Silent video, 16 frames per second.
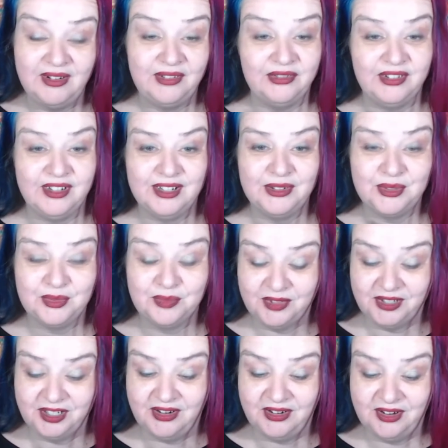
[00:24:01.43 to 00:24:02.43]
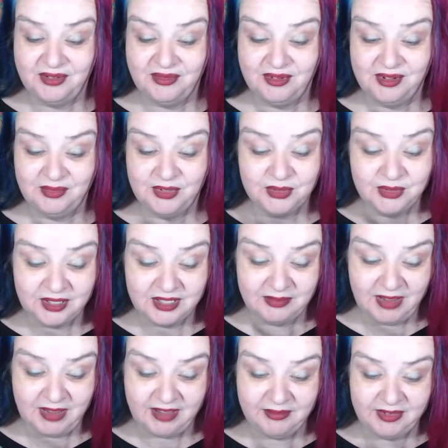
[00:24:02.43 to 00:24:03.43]
Everyone else will probably not know what I'm talking
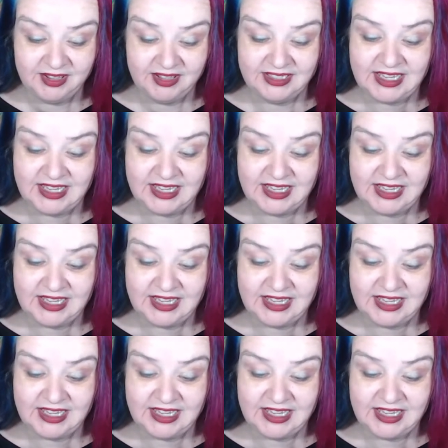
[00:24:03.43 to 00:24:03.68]
about, but the